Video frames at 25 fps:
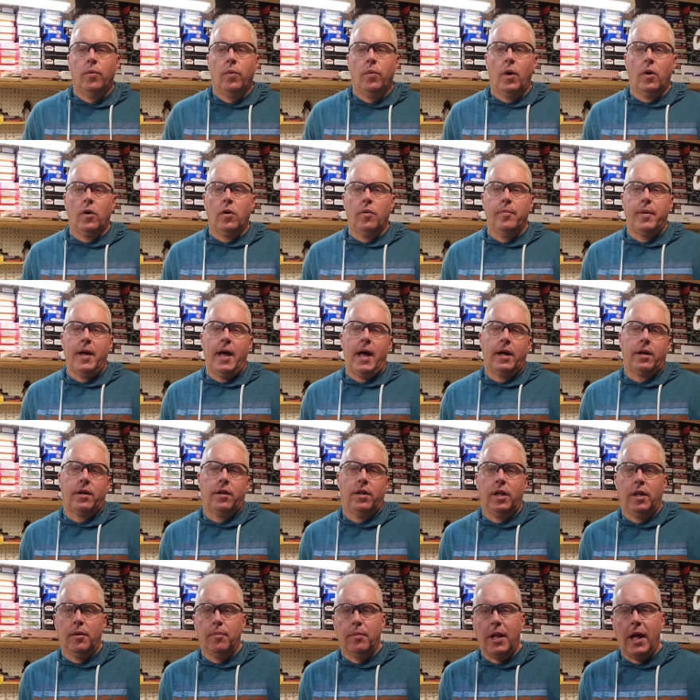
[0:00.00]
Welcome back
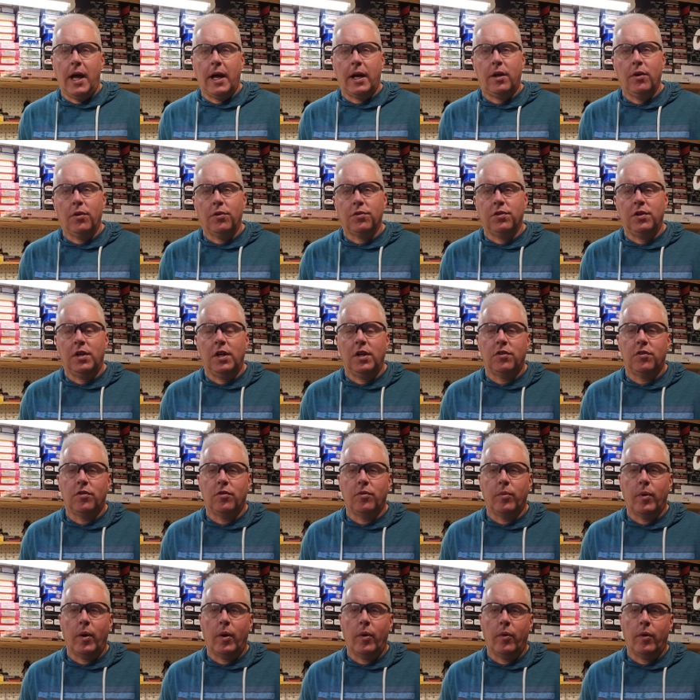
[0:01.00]
to the Black Hills and
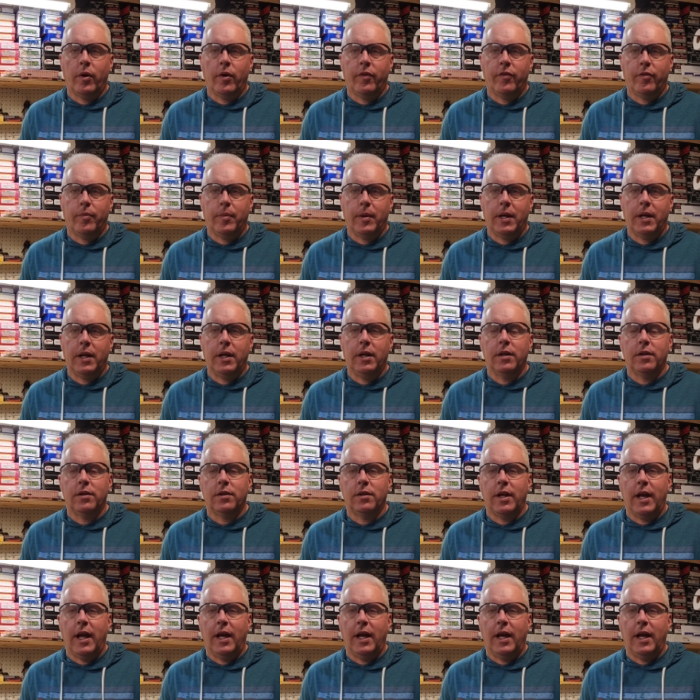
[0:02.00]
Eastern Railroad, everybody.